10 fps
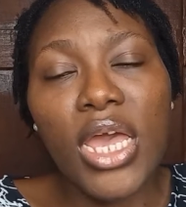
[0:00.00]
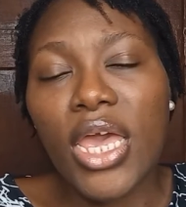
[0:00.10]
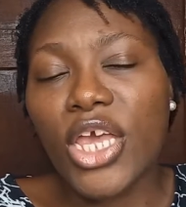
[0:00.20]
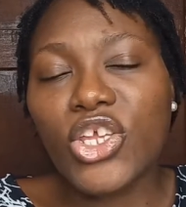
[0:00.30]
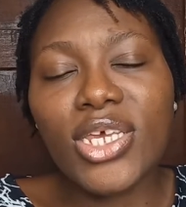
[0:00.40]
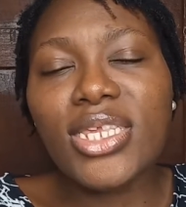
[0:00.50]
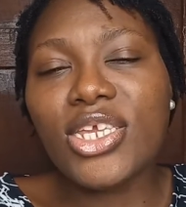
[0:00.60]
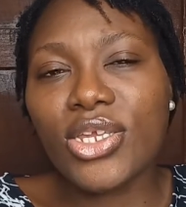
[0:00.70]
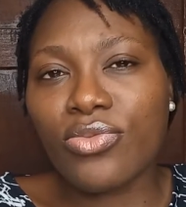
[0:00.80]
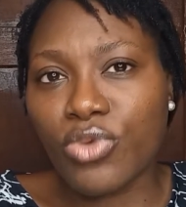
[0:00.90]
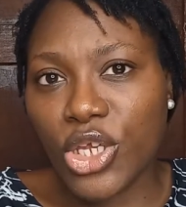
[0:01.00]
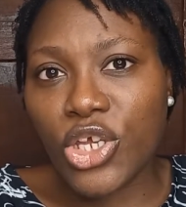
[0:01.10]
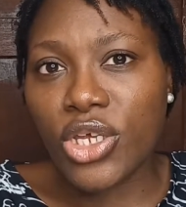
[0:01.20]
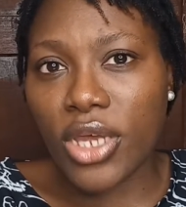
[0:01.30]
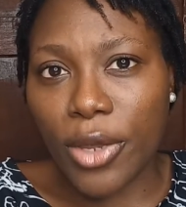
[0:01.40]
it just
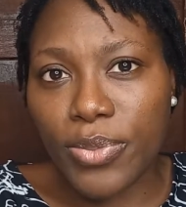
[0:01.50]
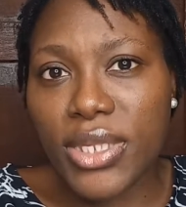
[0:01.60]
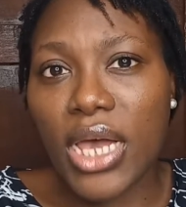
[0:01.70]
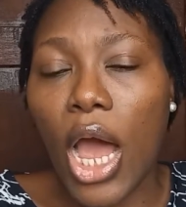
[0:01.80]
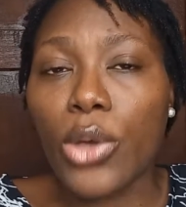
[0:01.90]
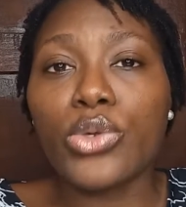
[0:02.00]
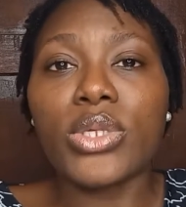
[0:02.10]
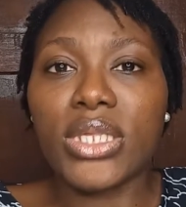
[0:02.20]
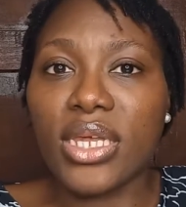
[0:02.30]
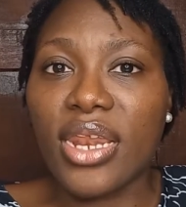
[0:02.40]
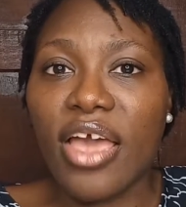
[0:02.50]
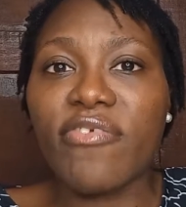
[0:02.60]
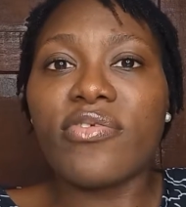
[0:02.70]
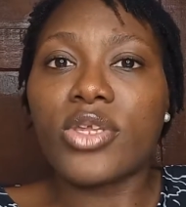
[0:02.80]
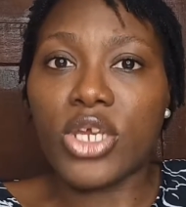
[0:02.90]
reshapes how you see life
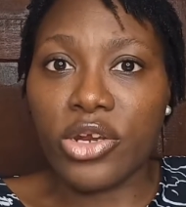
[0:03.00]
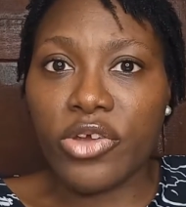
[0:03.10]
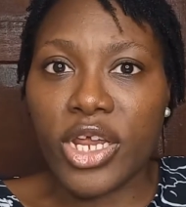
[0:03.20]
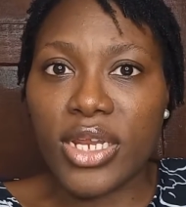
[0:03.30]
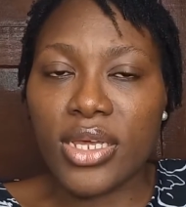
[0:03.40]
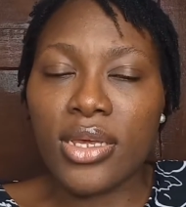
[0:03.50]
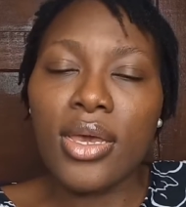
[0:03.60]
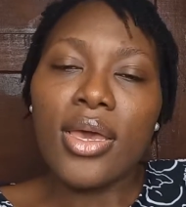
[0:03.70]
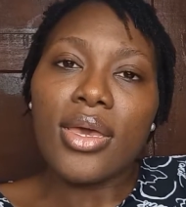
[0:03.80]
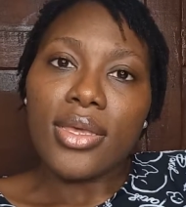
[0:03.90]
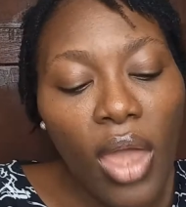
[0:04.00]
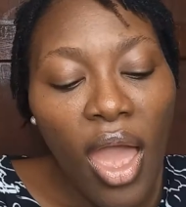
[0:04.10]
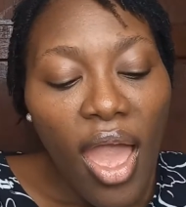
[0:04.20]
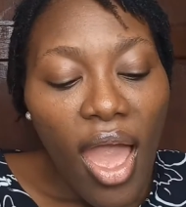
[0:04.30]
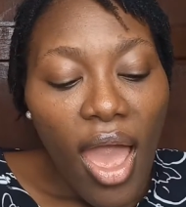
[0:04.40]
generally.
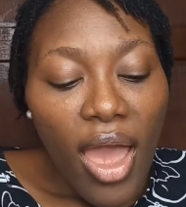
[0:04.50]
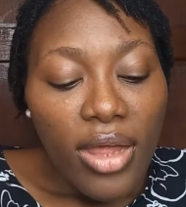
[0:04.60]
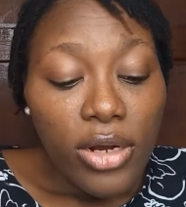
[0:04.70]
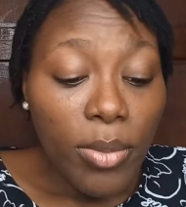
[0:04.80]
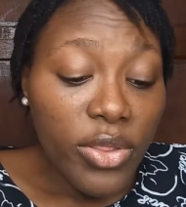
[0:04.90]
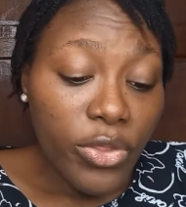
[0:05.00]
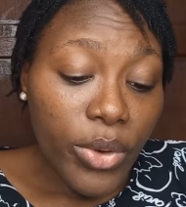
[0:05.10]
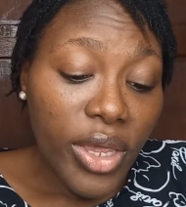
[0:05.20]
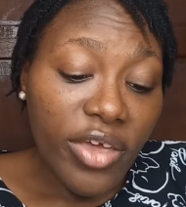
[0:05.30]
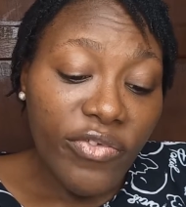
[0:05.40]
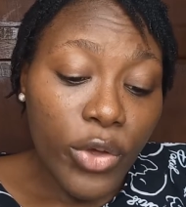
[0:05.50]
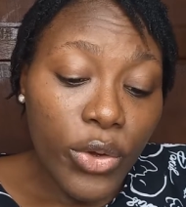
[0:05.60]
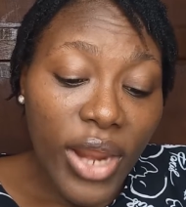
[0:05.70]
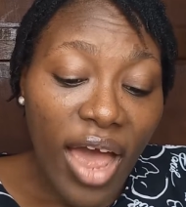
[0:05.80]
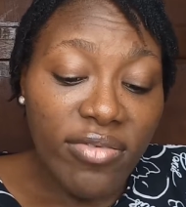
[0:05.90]
Number 3, if you could
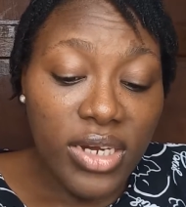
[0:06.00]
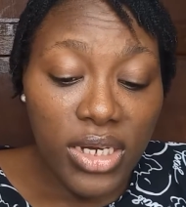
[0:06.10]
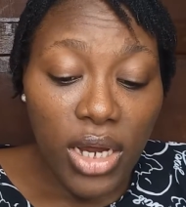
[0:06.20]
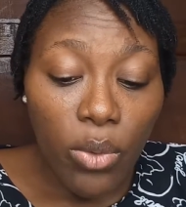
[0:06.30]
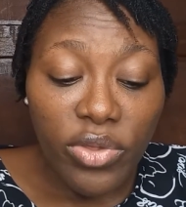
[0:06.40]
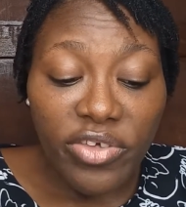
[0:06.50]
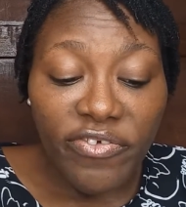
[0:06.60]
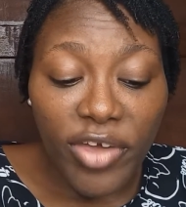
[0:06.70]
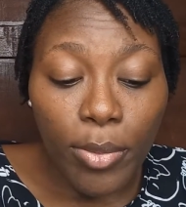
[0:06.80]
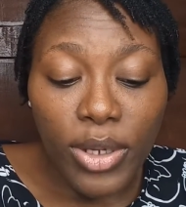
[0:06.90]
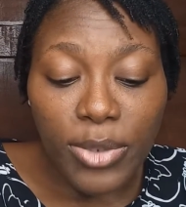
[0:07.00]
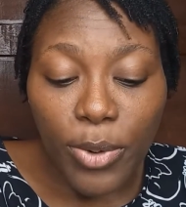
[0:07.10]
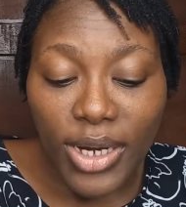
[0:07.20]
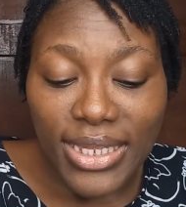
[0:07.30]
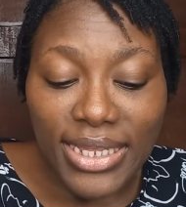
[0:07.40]
have dinner with a famous
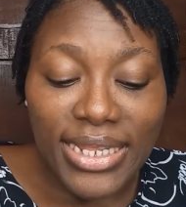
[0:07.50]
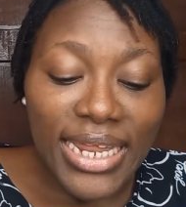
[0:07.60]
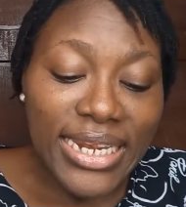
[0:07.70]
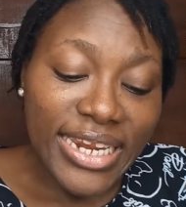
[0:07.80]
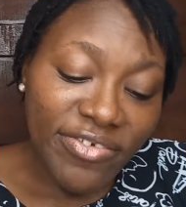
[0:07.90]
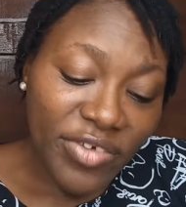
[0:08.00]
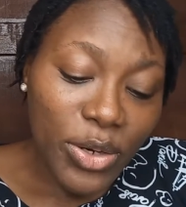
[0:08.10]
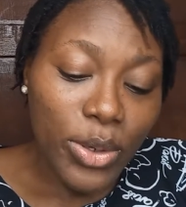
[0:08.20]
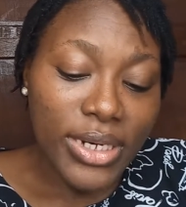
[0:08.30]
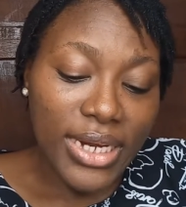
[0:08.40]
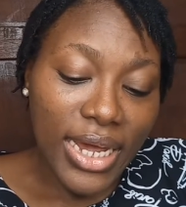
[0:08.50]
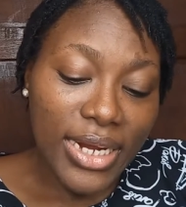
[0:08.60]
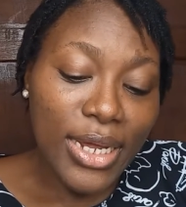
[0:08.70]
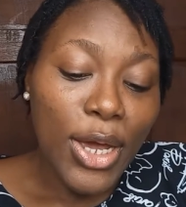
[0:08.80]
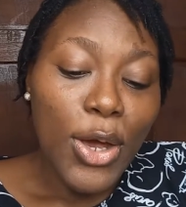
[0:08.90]
person, living or
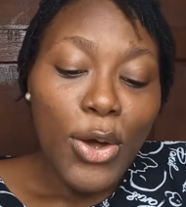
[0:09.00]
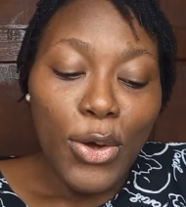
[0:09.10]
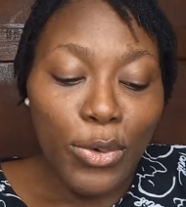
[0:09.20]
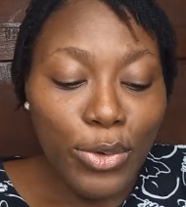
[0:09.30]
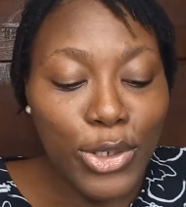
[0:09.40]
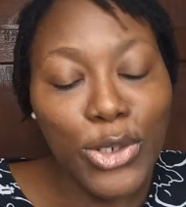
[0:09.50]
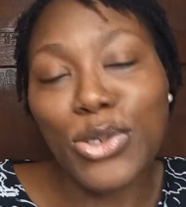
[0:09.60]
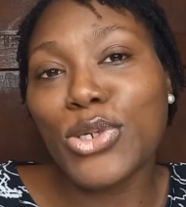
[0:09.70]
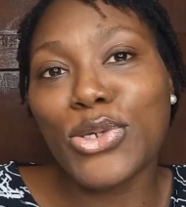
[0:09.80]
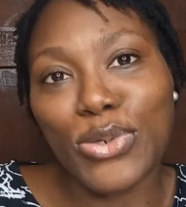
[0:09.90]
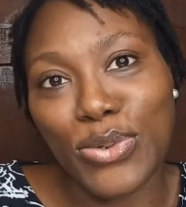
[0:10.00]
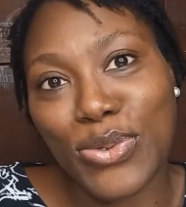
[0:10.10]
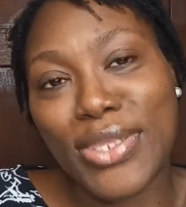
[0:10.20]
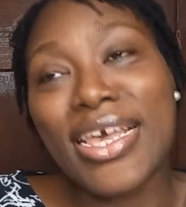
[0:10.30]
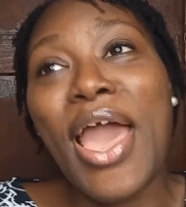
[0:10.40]
dead, who would you choose?
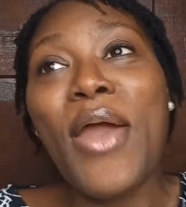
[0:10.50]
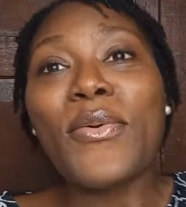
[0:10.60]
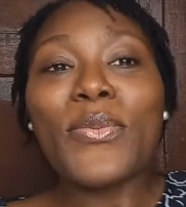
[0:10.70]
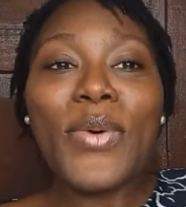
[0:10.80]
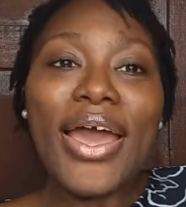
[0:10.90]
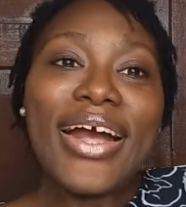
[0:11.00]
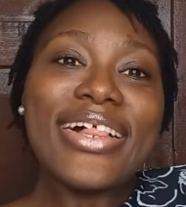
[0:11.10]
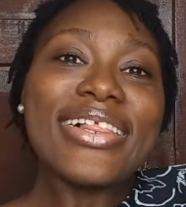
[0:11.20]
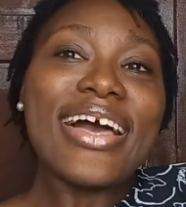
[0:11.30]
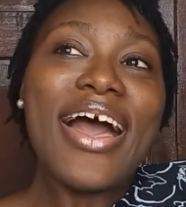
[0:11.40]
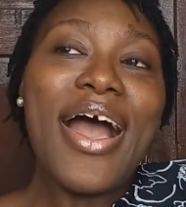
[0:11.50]
Well,